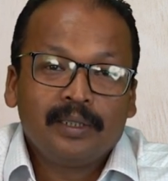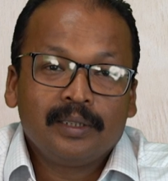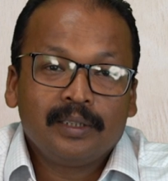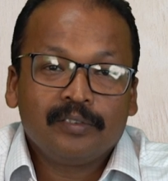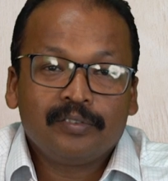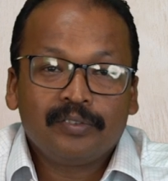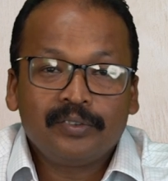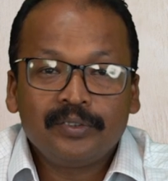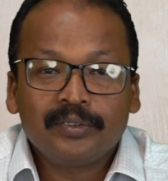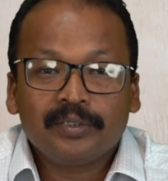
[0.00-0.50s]
The
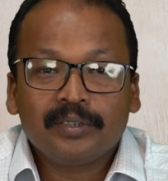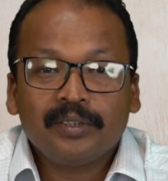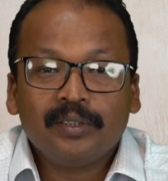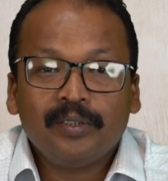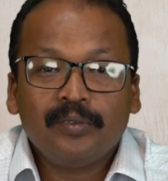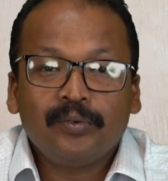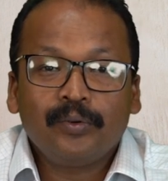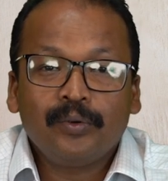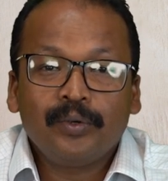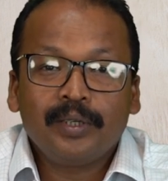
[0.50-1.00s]
future
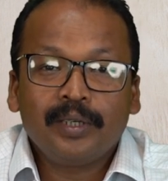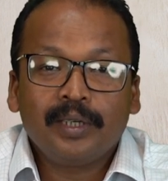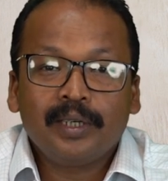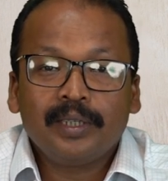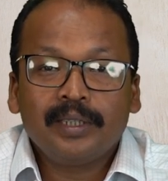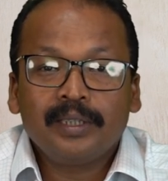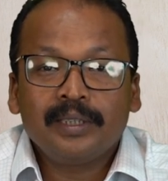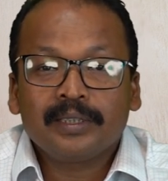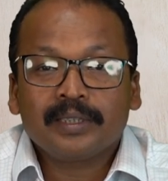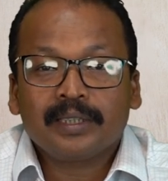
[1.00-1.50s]
of OER
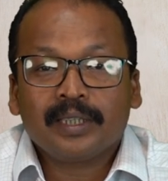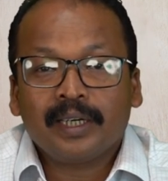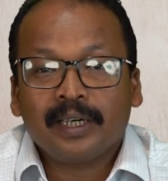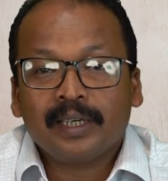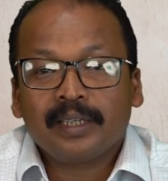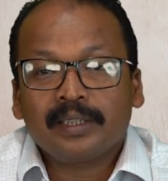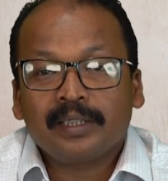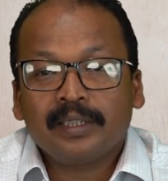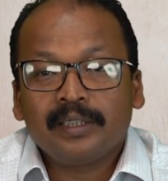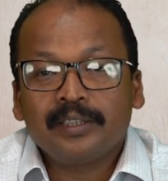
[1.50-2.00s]
is
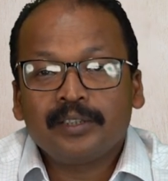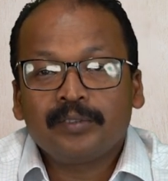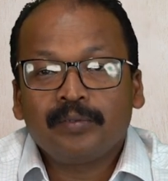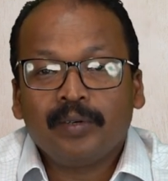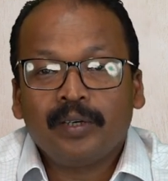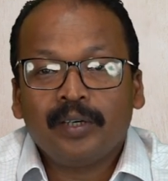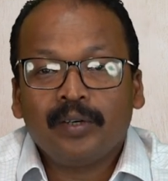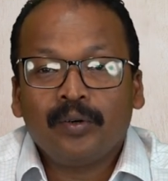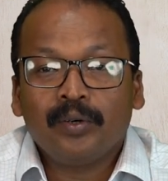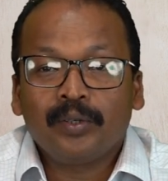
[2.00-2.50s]
characterized
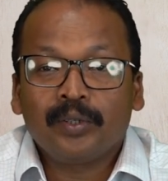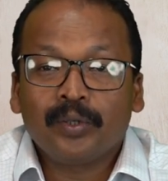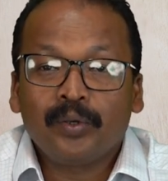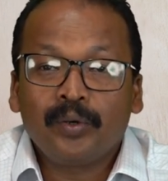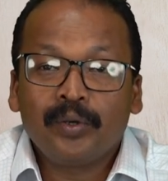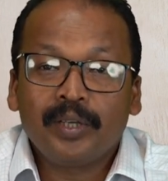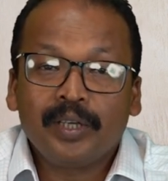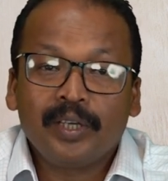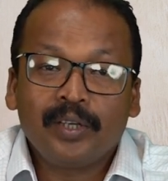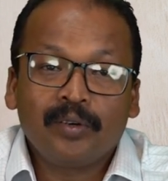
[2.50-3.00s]
by
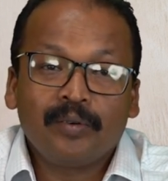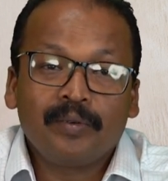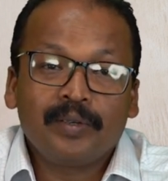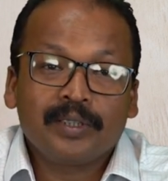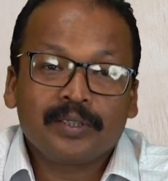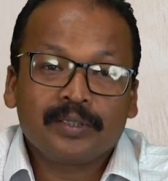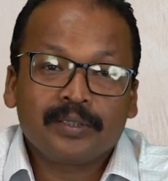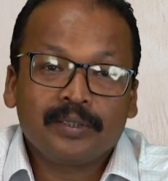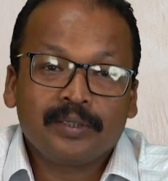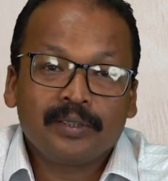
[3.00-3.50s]
ongoing
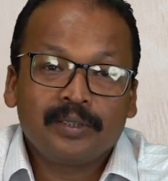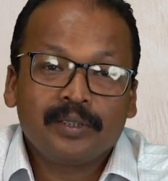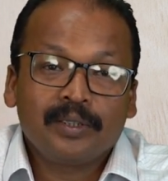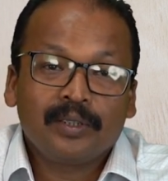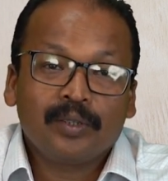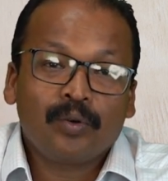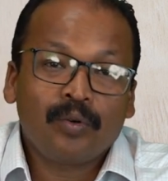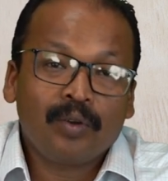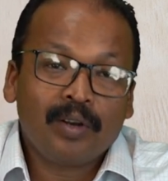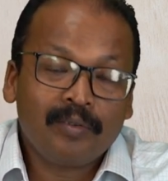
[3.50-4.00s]
innovation,
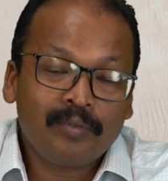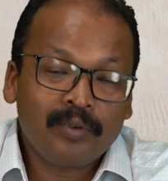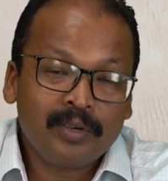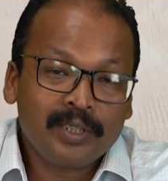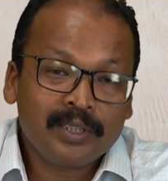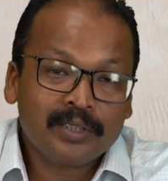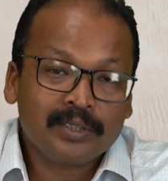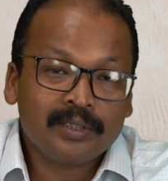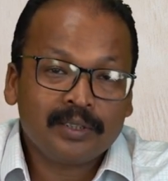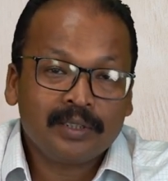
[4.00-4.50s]

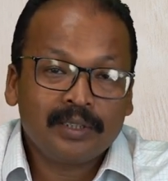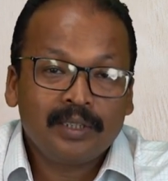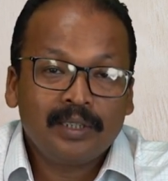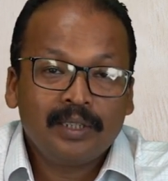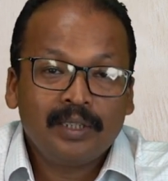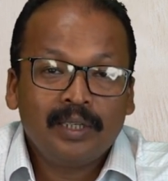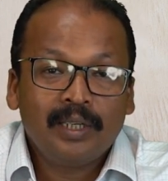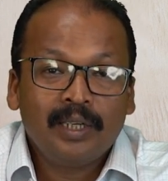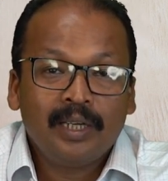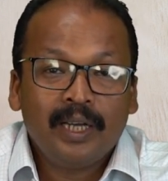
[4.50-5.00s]
collaboration,
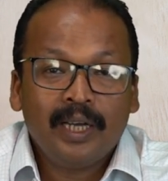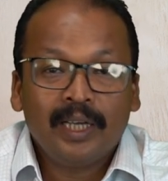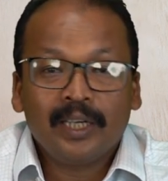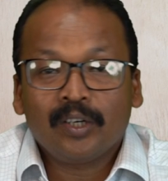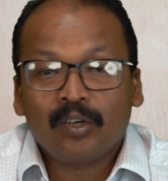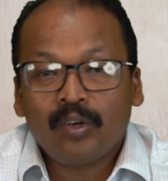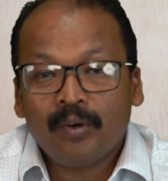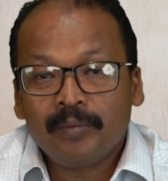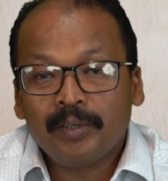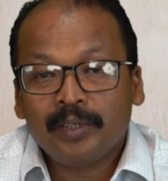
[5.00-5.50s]

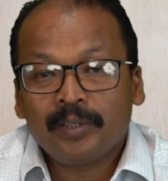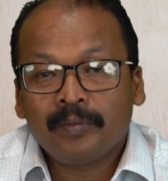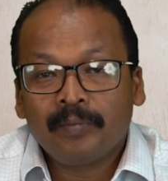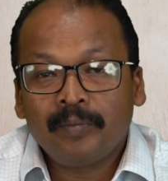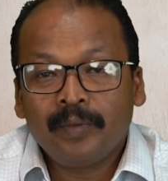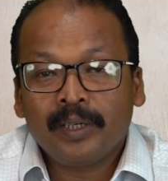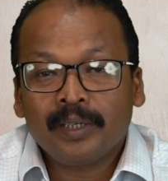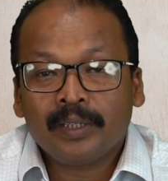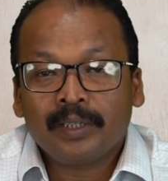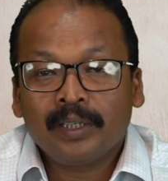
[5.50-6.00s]
and
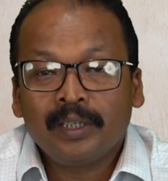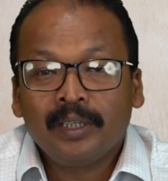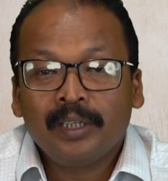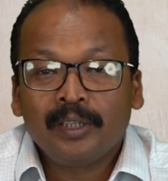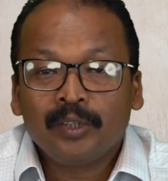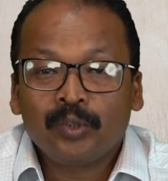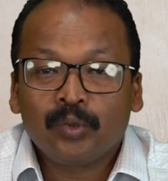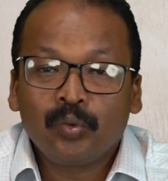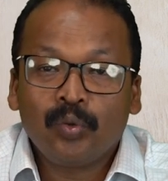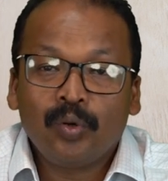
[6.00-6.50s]
commitment
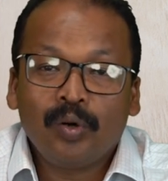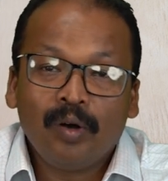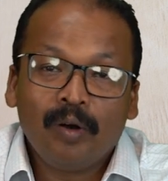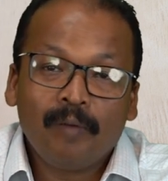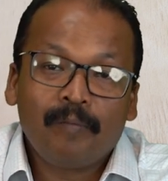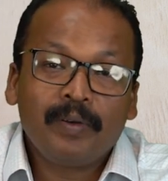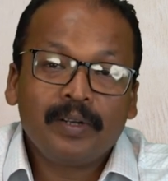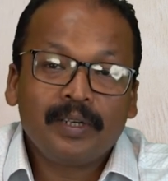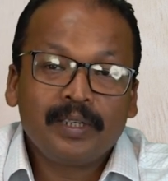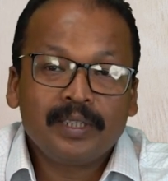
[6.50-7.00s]
to
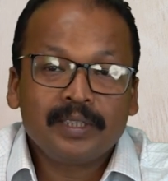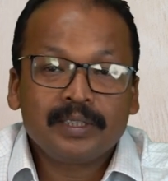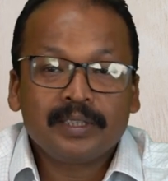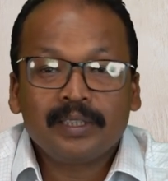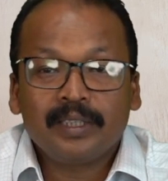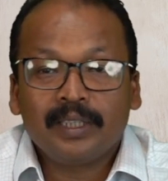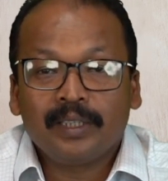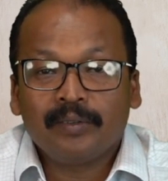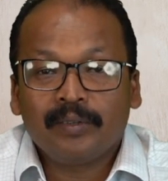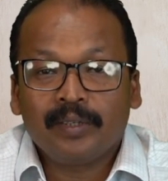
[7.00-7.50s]
openness
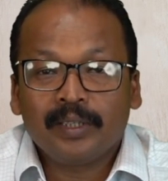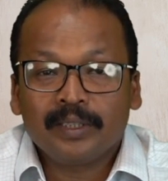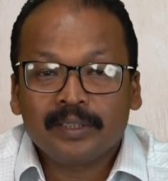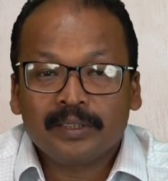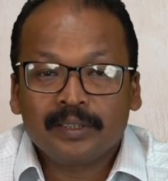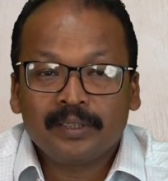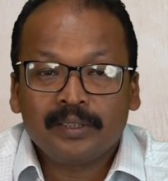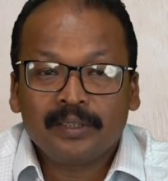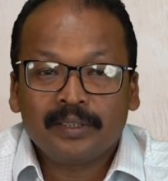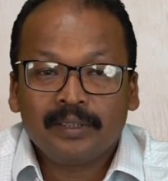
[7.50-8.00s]
in education.